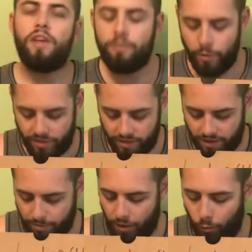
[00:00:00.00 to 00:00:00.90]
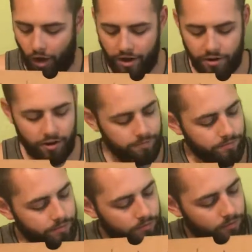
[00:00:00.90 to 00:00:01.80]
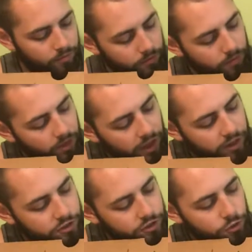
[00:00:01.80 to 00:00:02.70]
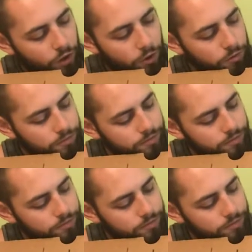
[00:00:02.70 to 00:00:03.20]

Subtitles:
if we think about water, H2O,